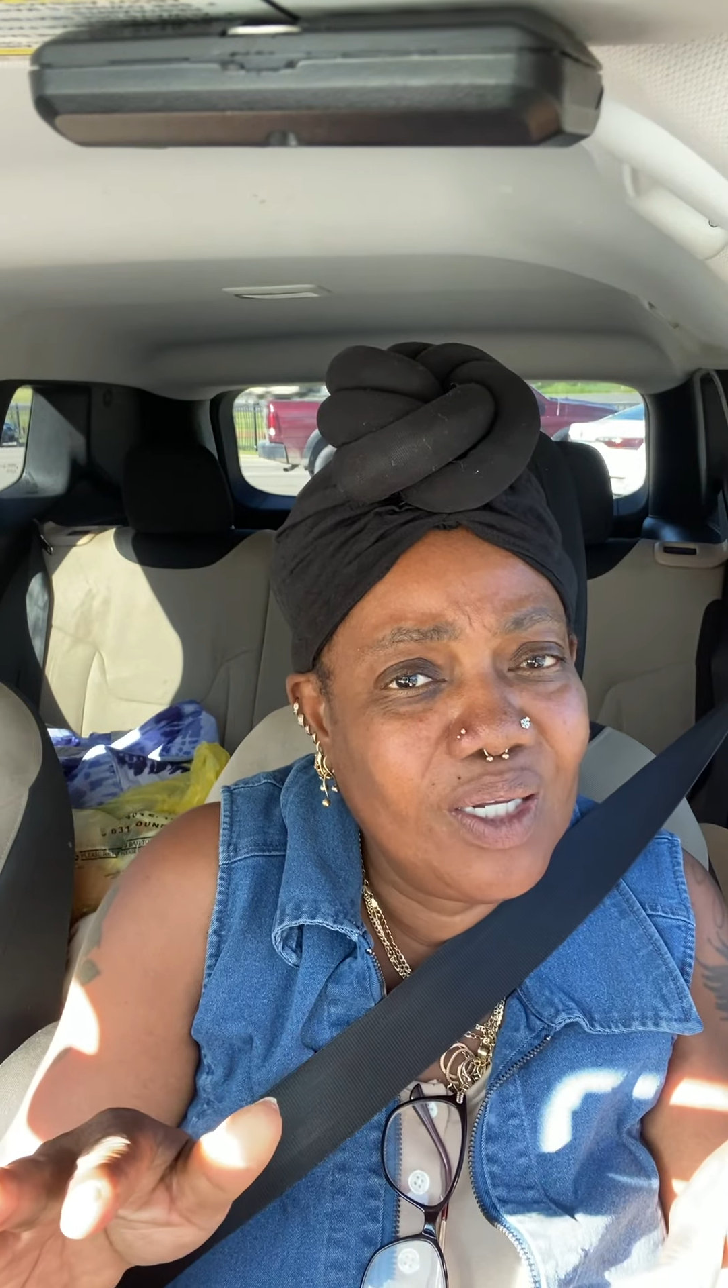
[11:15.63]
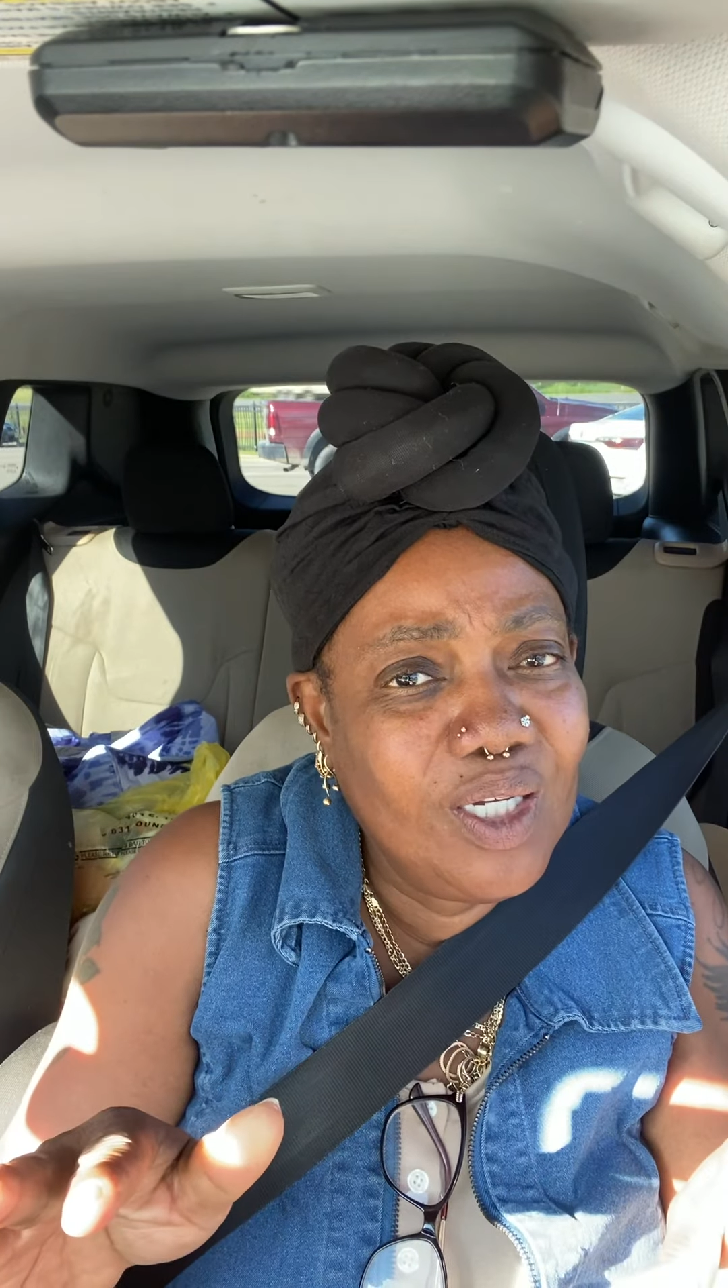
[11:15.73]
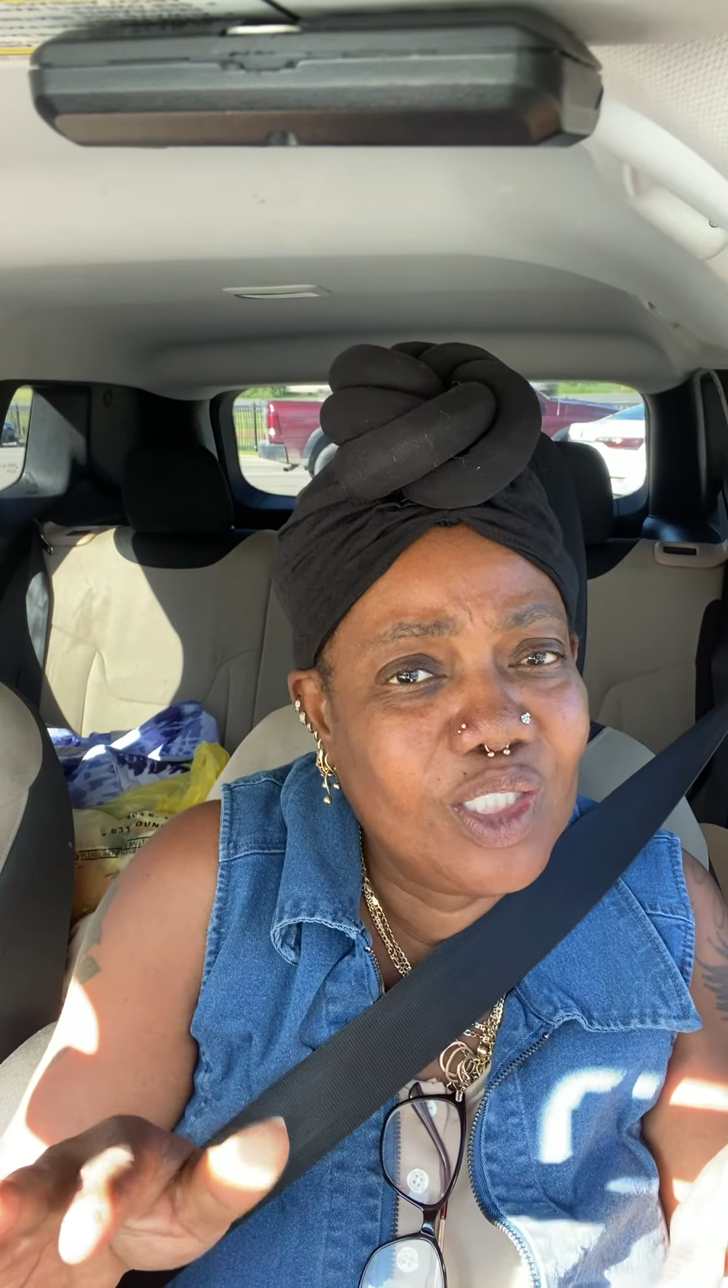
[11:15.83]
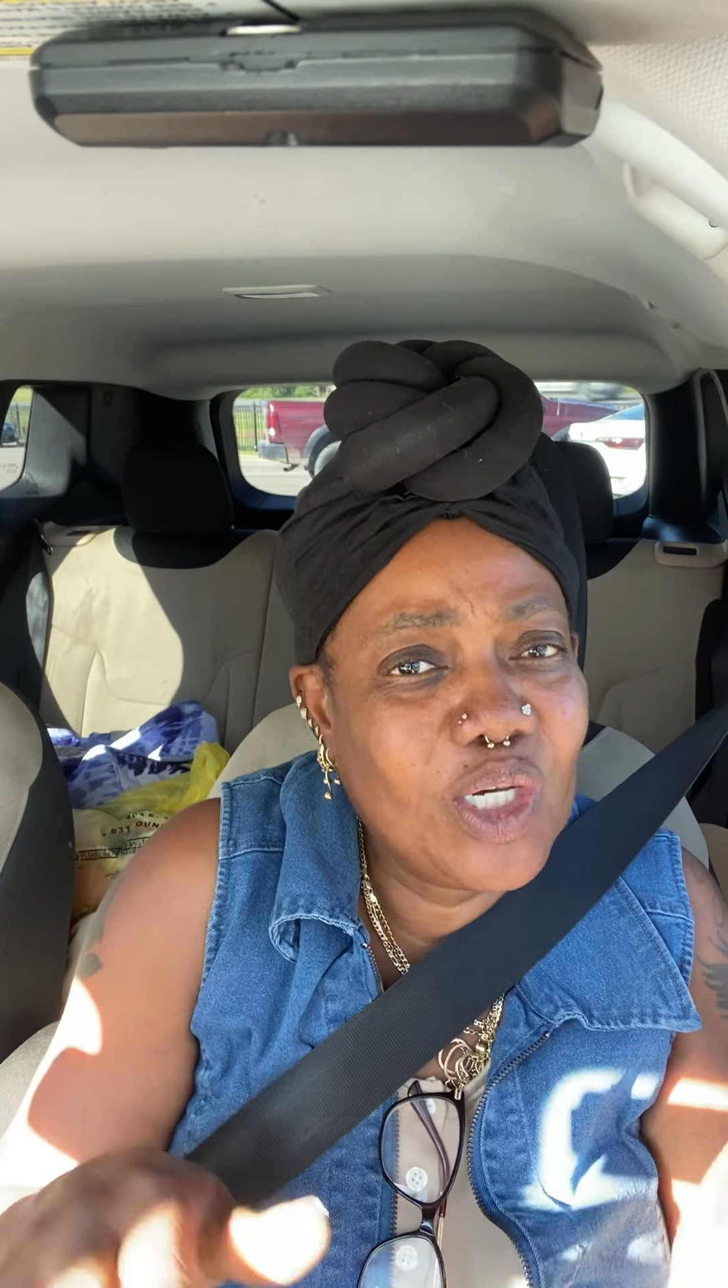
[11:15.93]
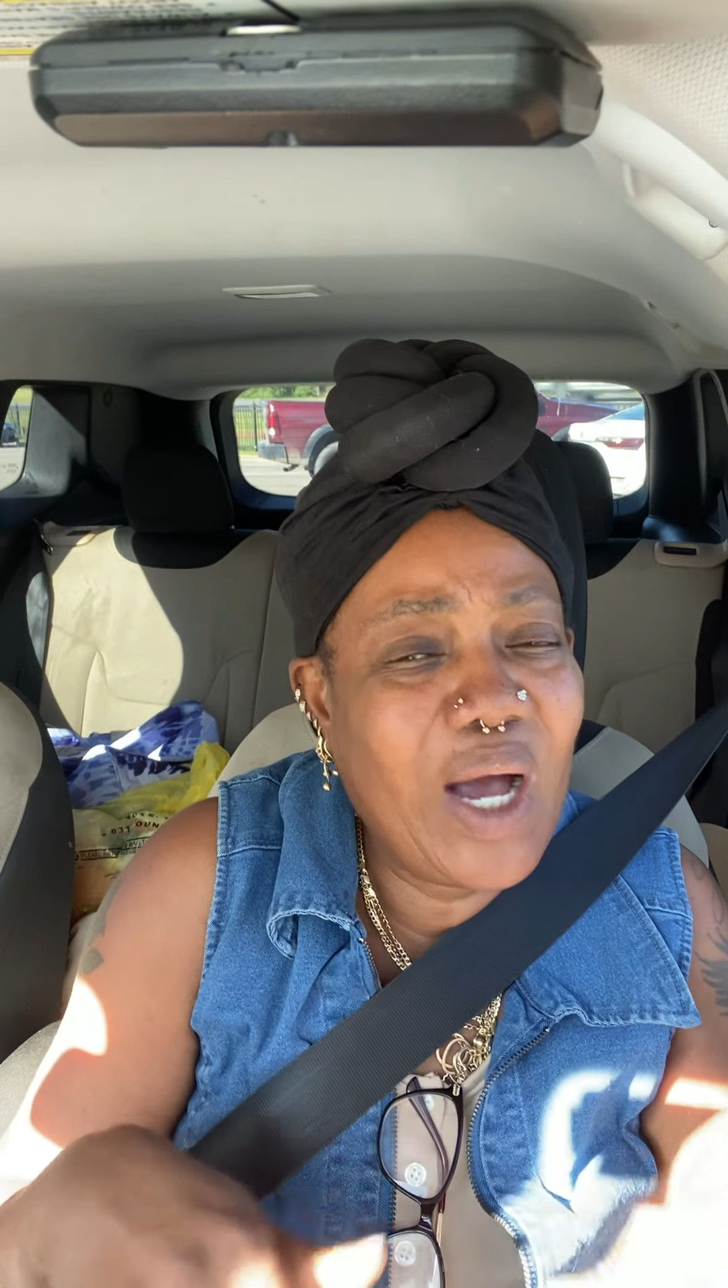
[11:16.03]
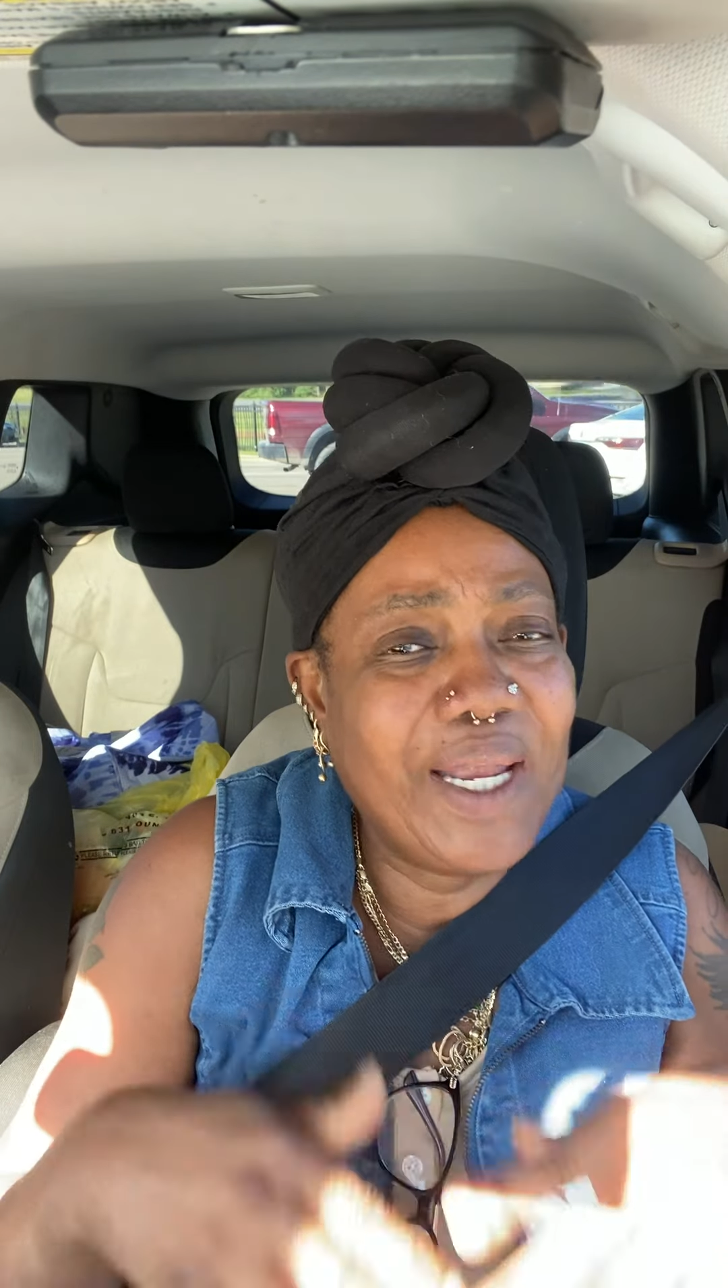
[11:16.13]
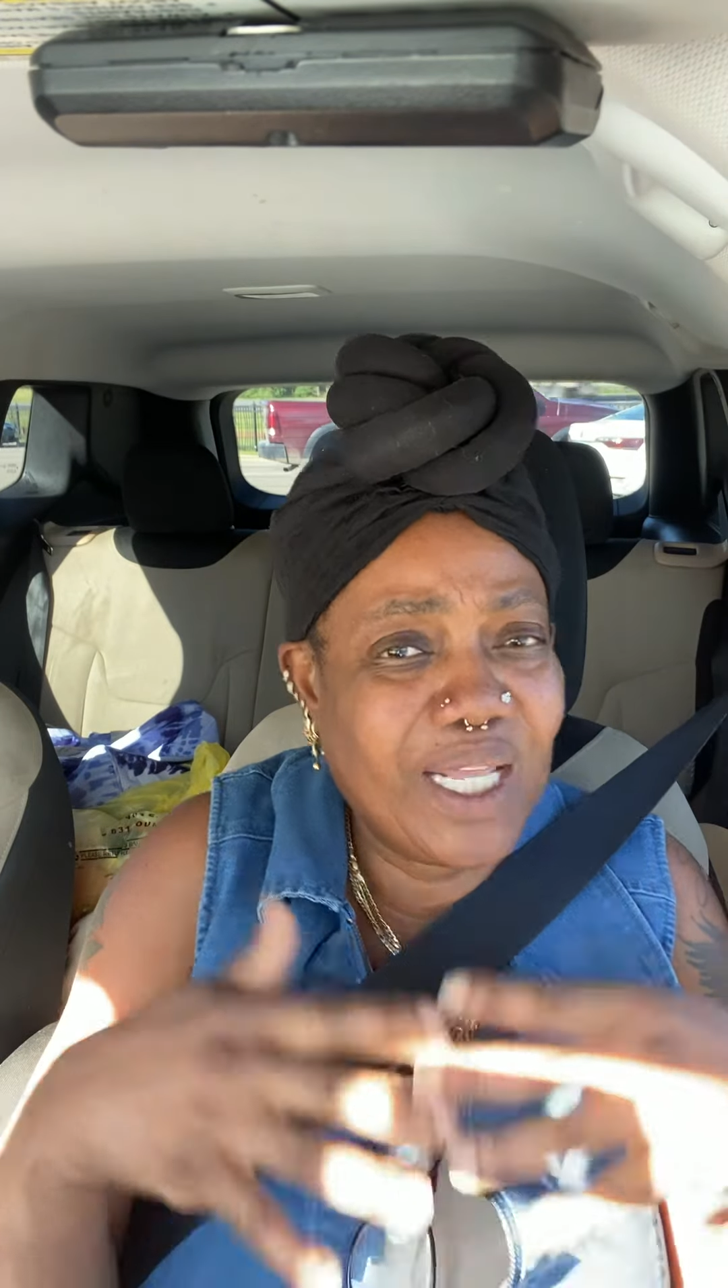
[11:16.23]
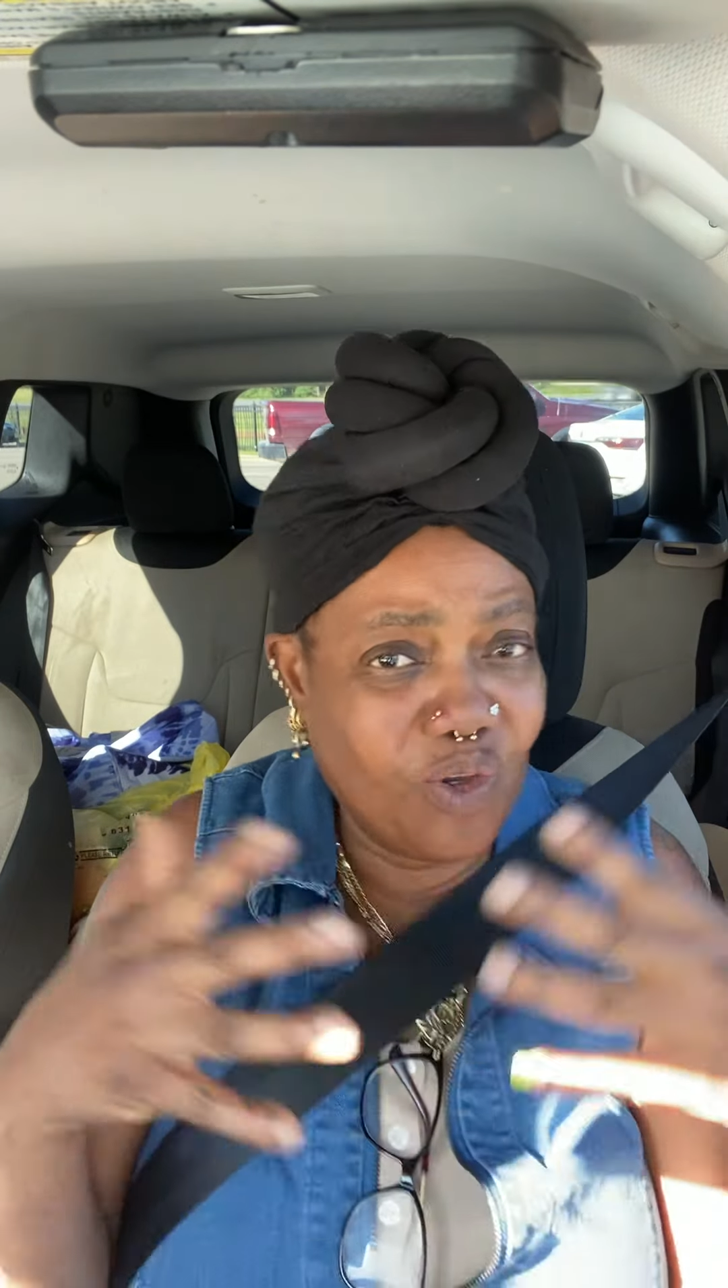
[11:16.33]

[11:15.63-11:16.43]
So uh, that you